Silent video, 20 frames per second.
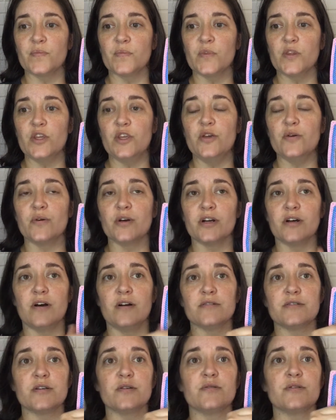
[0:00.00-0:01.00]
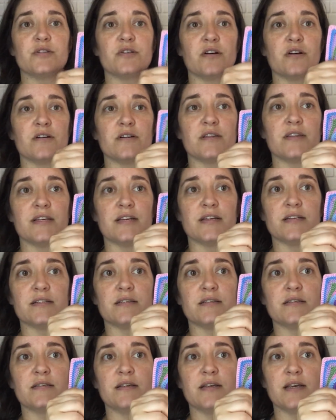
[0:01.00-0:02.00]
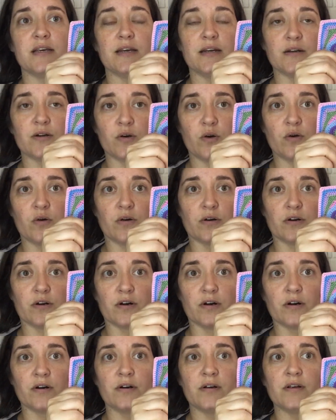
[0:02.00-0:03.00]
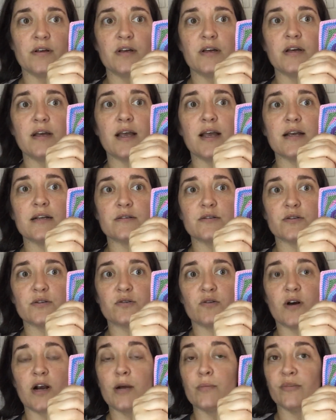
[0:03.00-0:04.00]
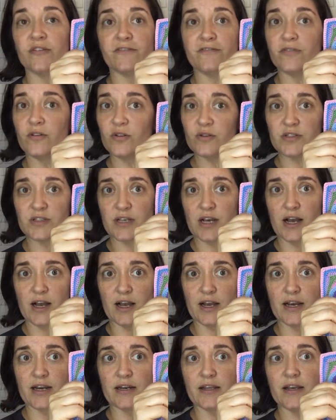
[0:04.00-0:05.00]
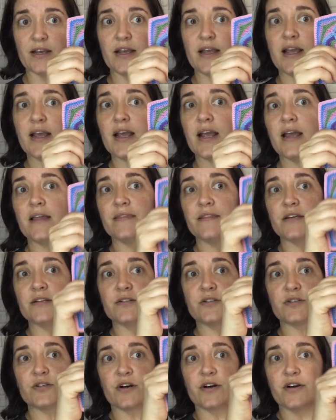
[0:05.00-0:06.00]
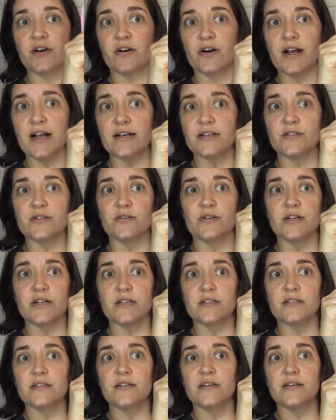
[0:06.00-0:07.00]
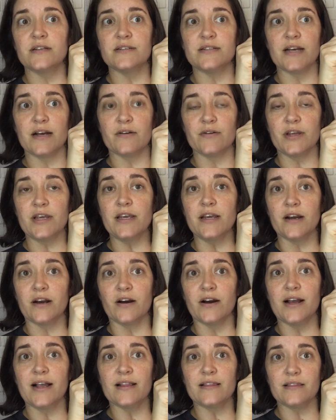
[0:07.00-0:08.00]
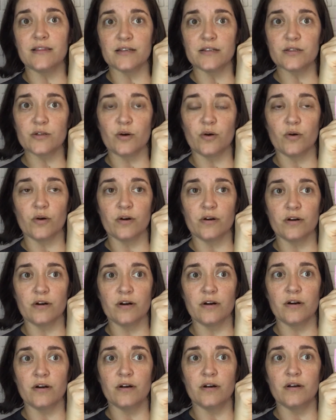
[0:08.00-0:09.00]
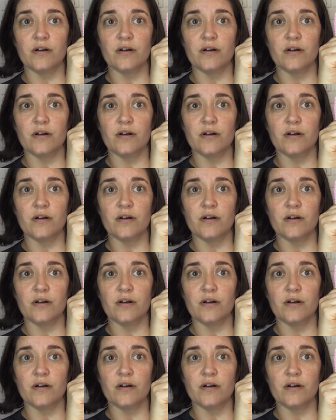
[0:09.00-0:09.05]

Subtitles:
You could also start this in a corner and describe a full side, and then start your asterisk down here at this corner,